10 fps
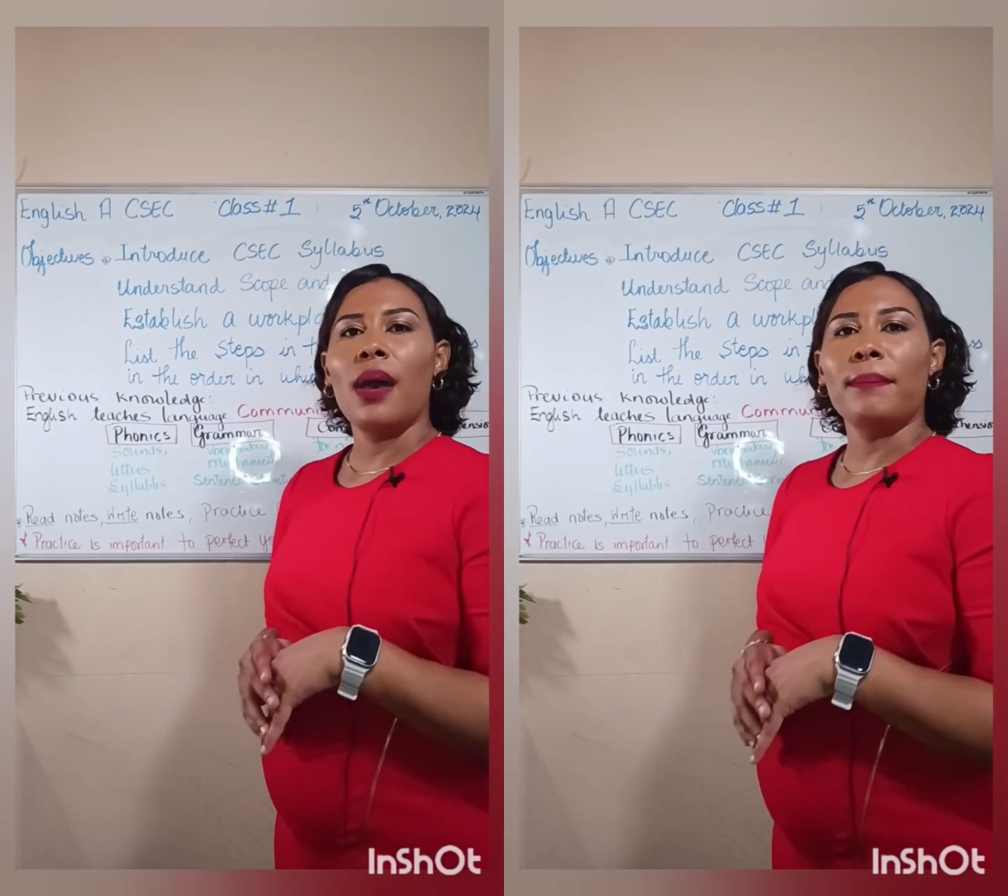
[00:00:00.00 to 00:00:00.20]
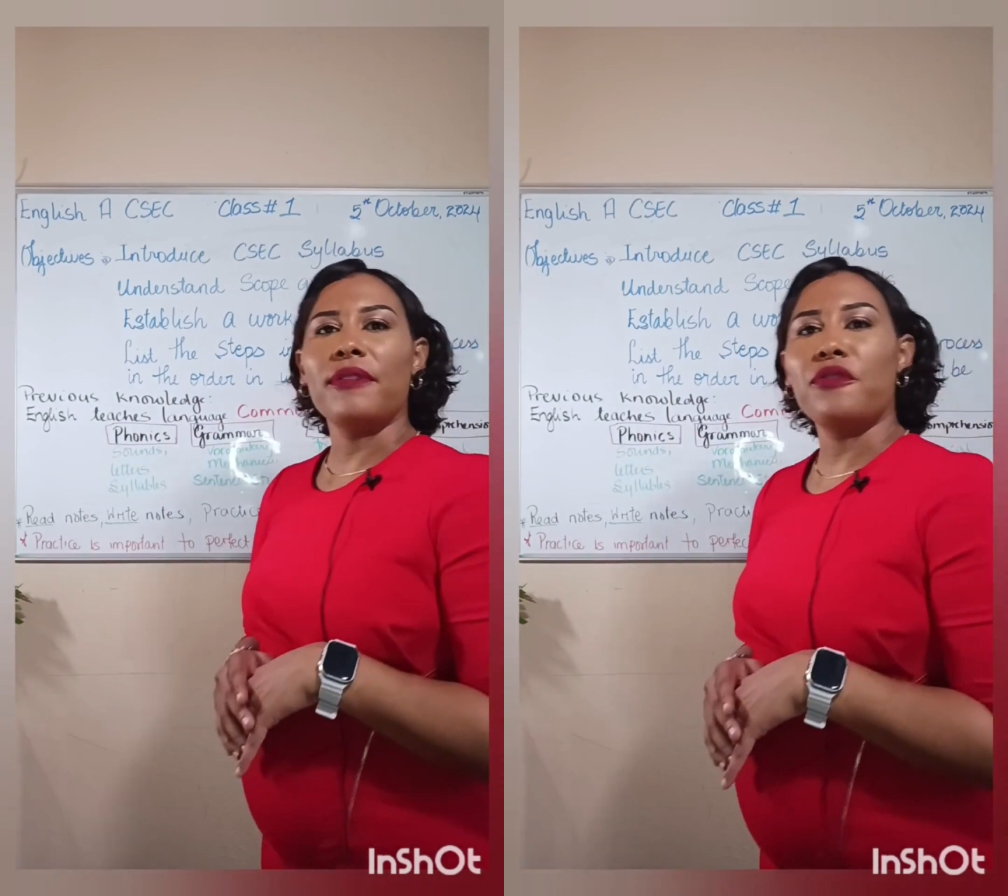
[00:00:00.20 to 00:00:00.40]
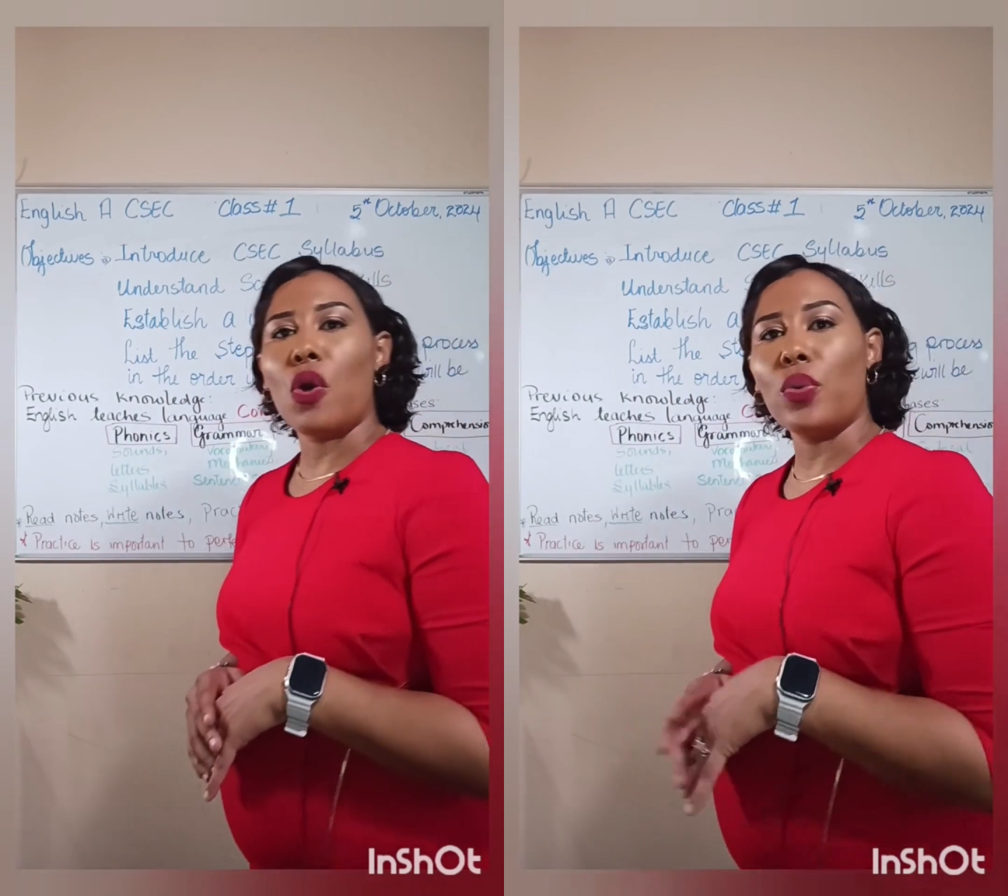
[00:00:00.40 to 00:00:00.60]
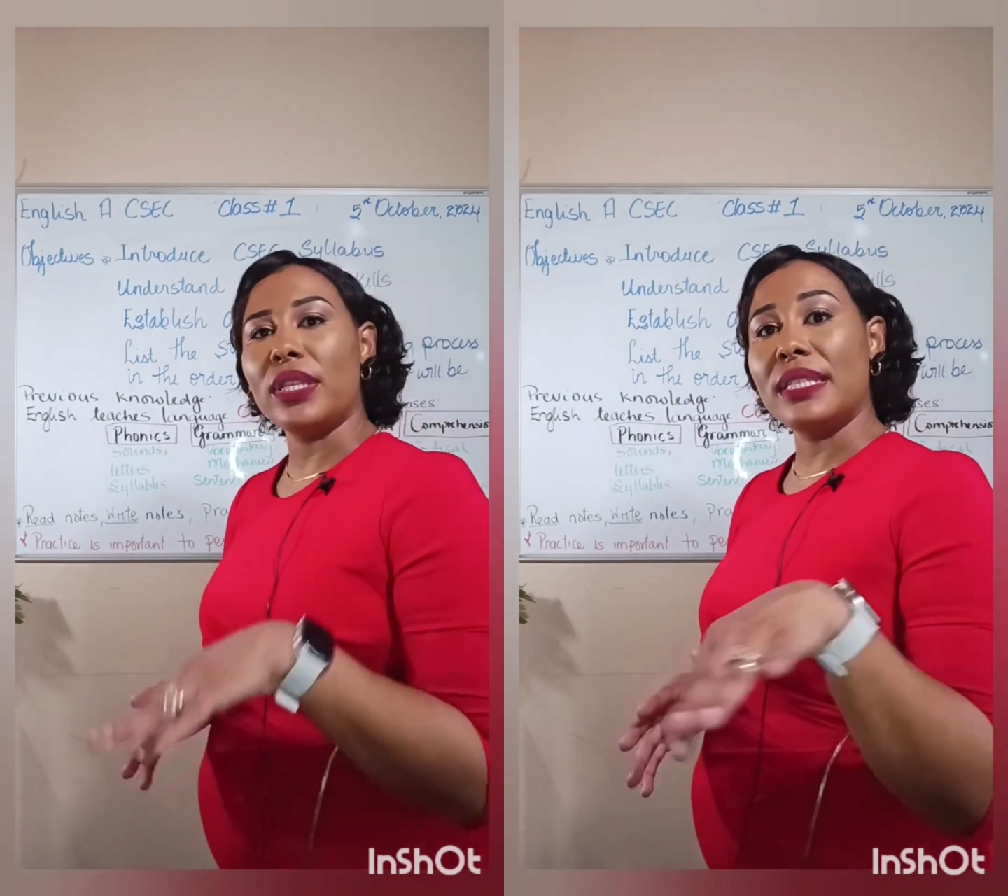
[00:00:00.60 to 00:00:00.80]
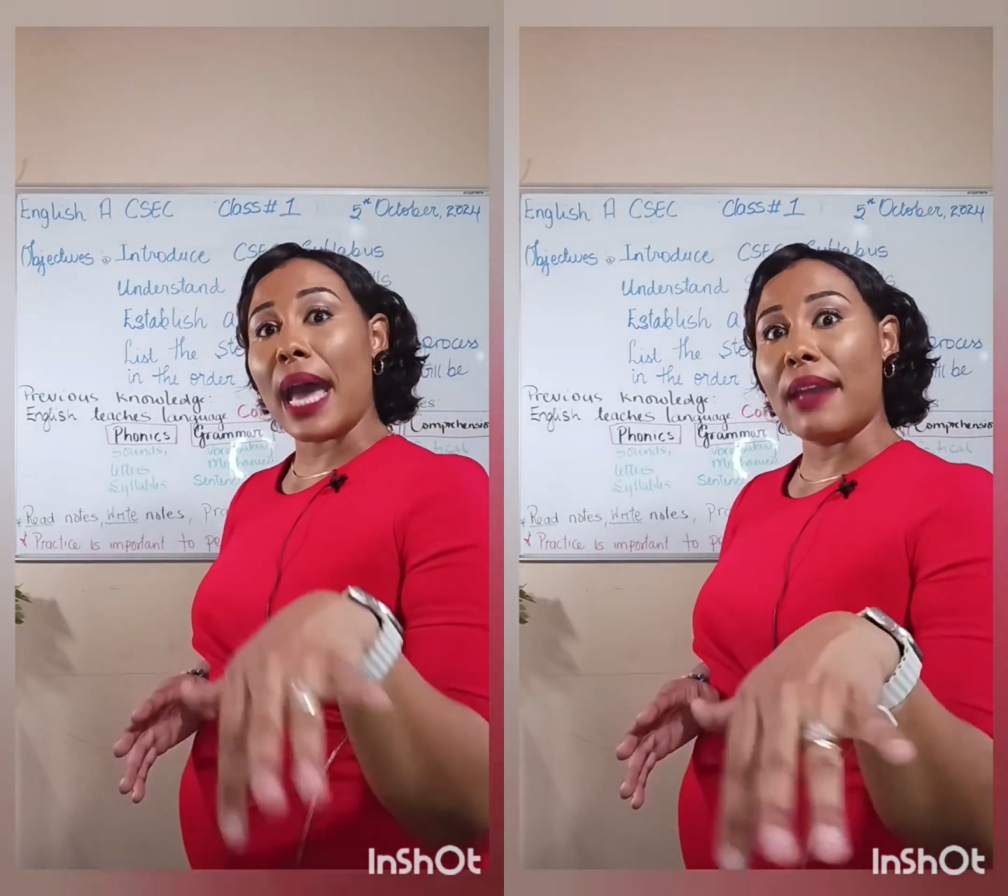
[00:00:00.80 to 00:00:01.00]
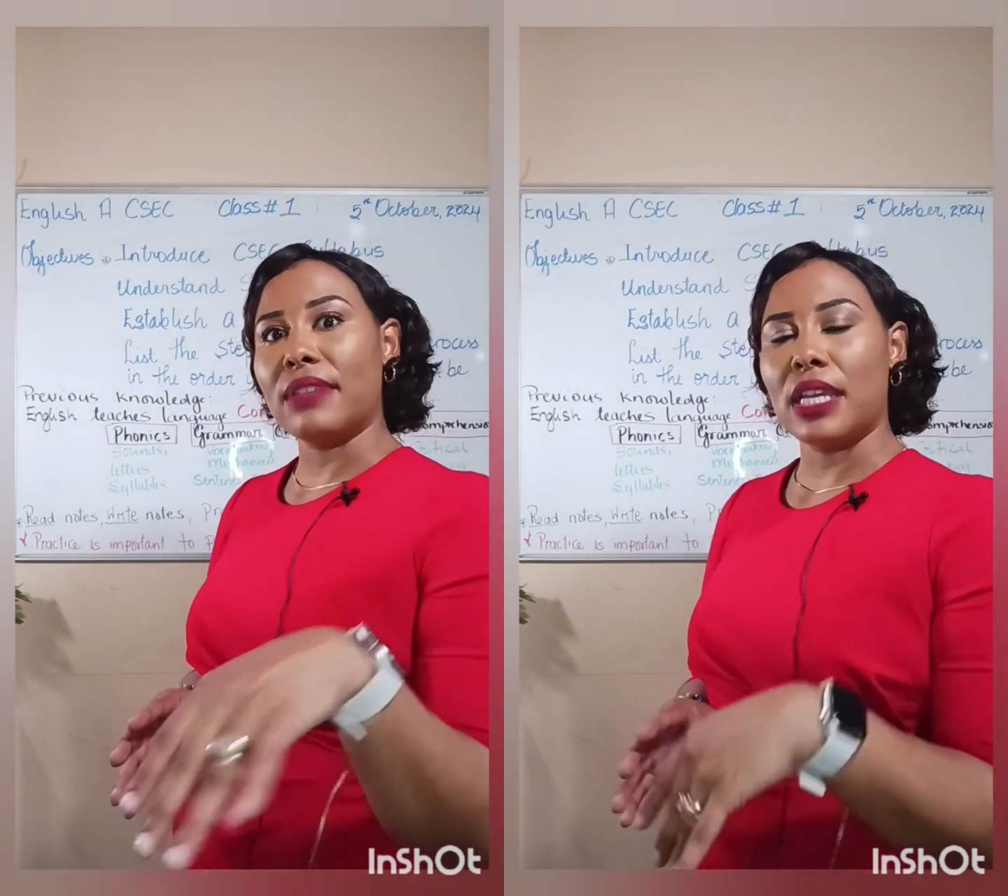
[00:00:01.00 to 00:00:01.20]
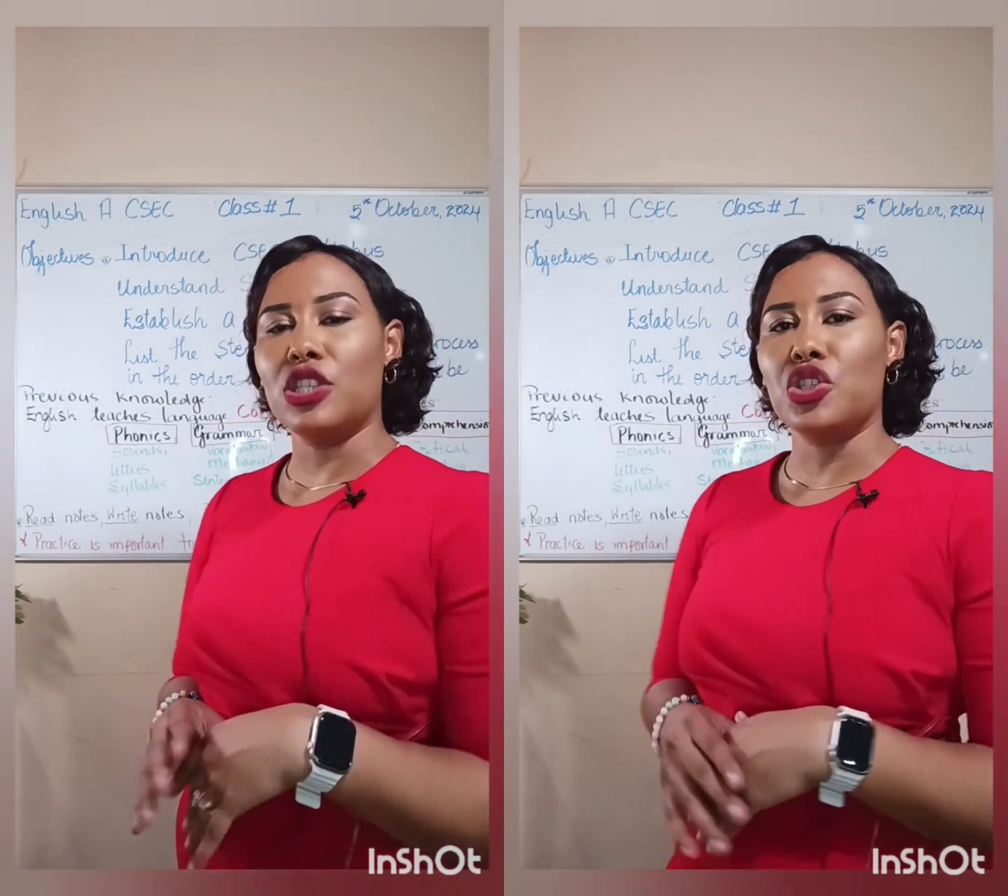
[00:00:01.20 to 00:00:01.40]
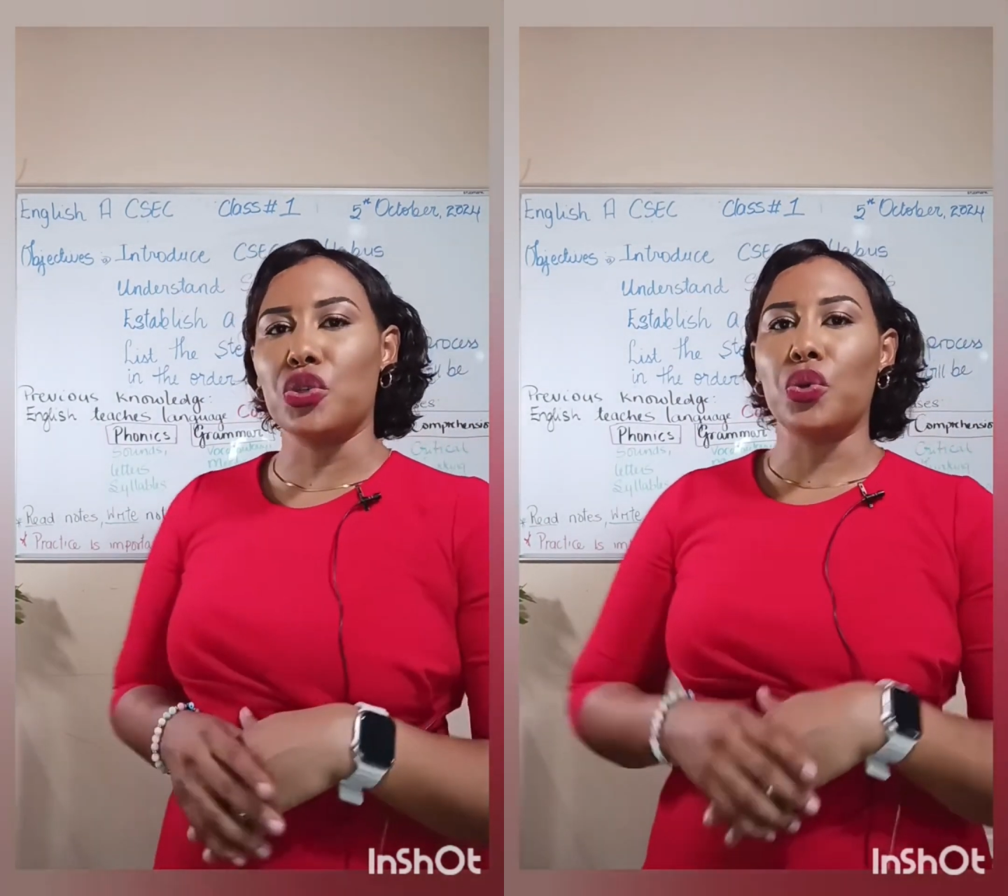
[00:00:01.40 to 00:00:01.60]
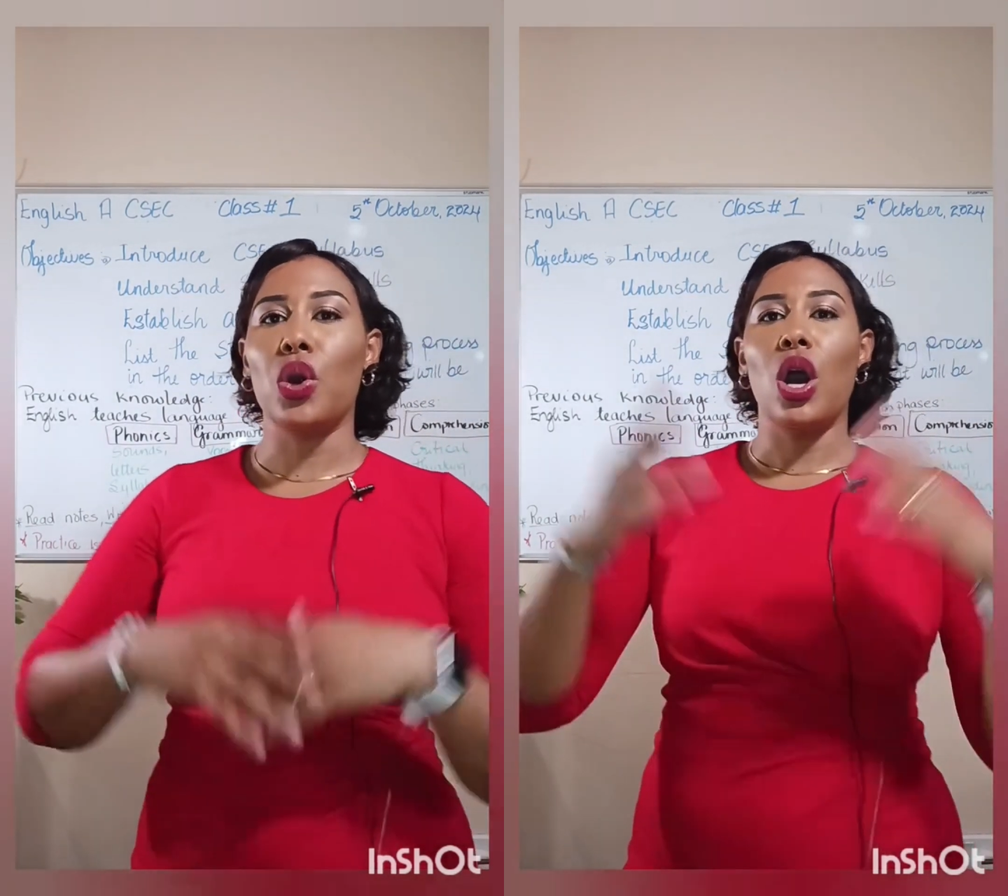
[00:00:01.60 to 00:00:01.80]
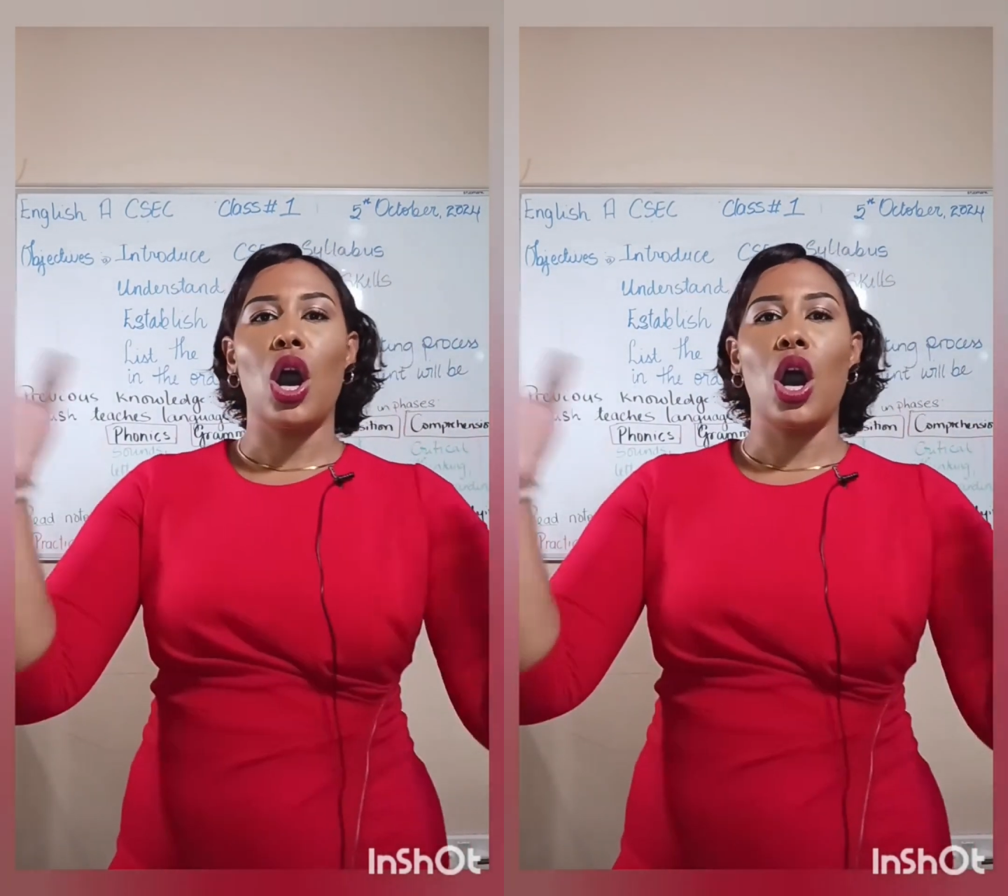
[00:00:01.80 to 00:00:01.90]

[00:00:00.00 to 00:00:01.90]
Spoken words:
before we dive into